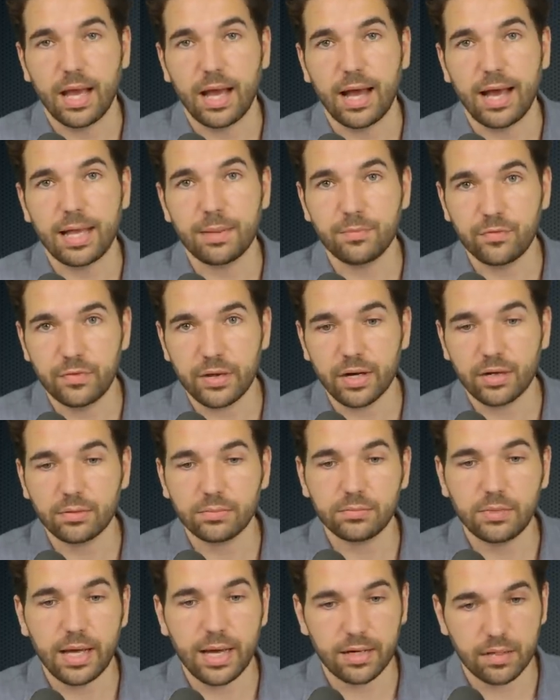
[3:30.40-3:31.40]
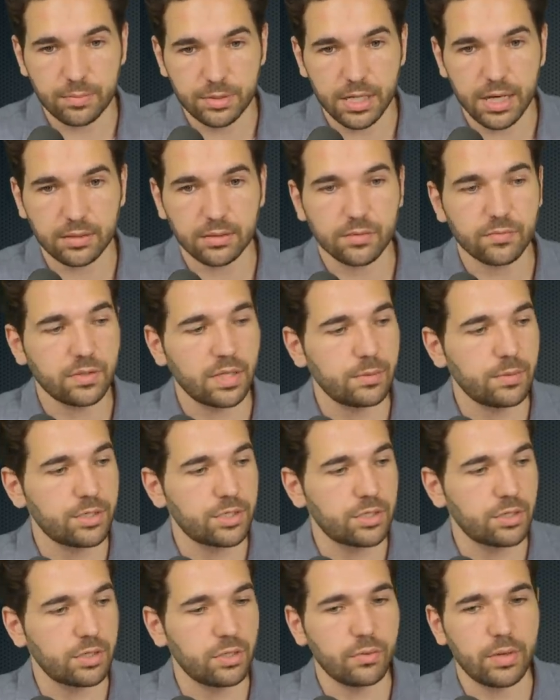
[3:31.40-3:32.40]
I am fair and objective, let me
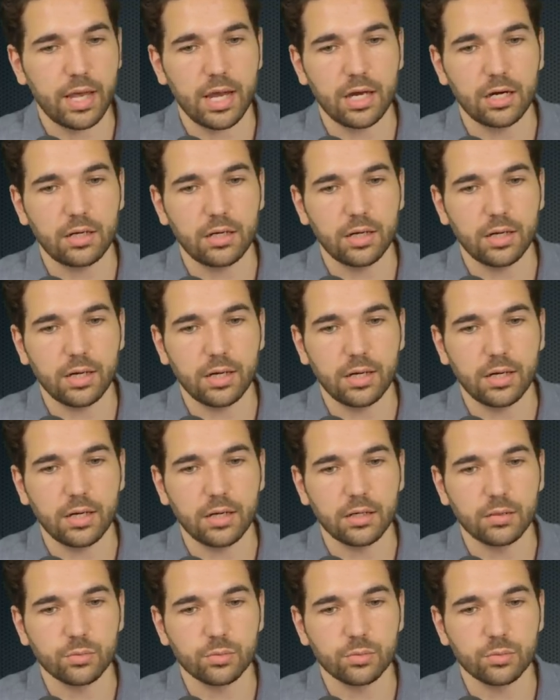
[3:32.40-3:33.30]
show you a